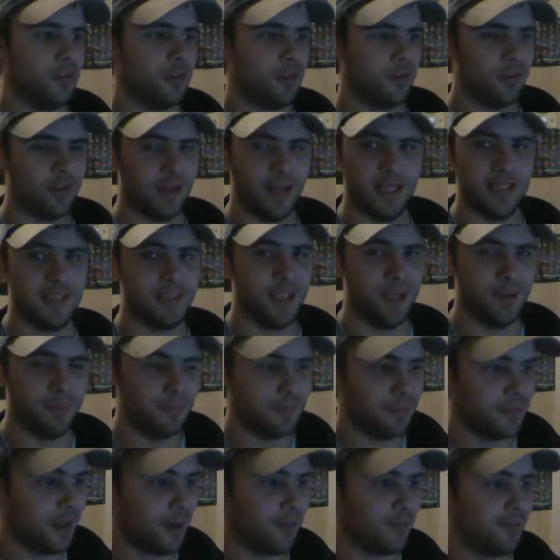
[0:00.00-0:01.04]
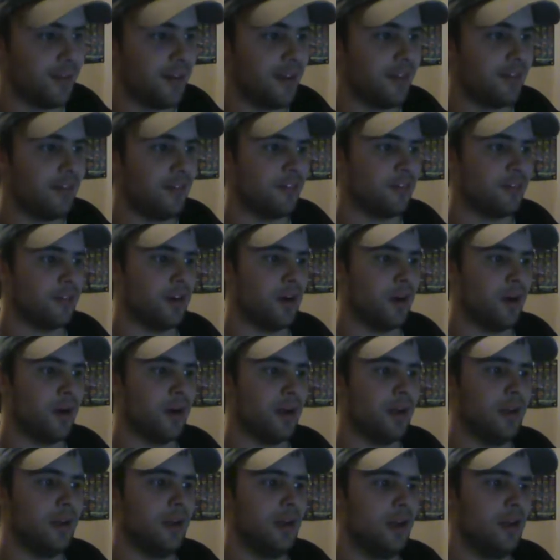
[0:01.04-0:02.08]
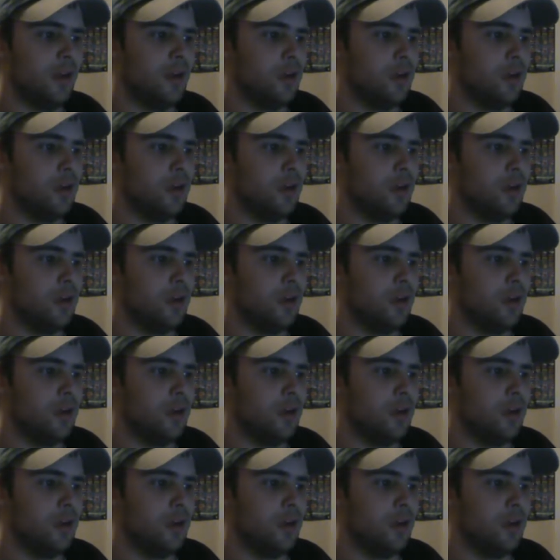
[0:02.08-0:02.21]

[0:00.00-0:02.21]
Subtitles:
just a heads up, that releases on